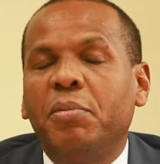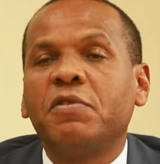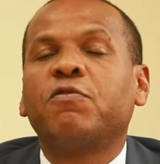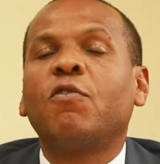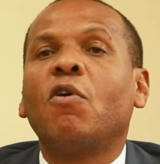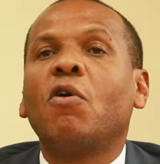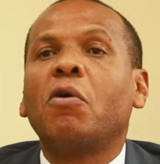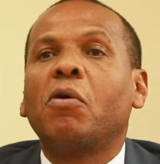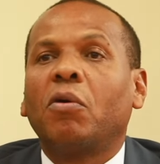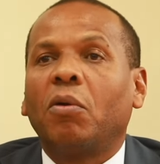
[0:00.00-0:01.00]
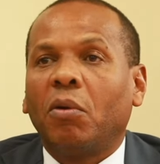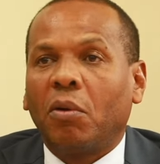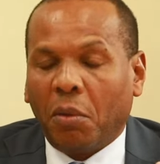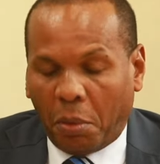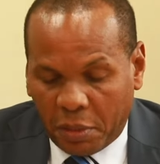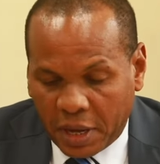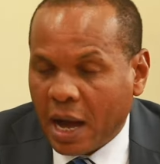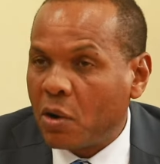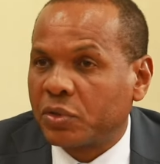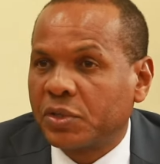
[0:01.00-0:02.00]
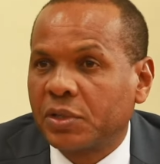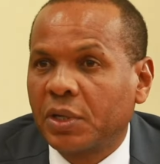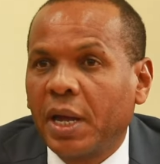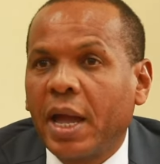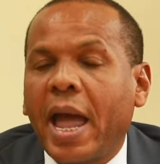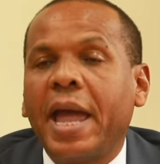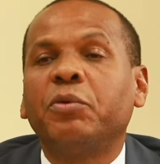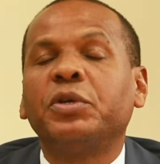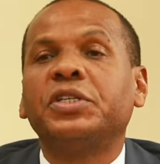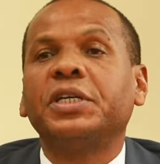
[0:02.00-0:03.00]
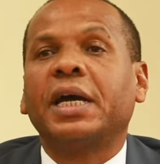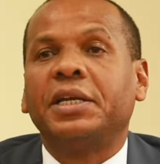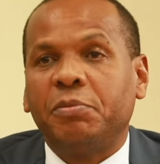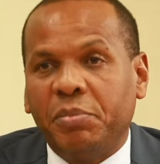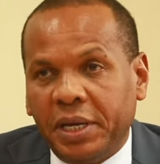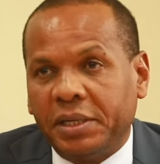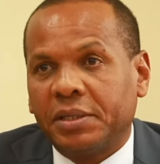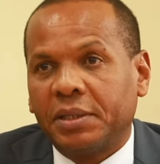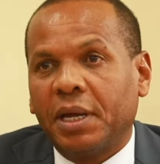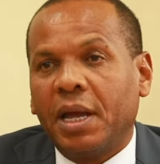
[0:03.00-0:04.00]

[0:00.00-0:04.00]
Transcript: before the House, and we seek a debate,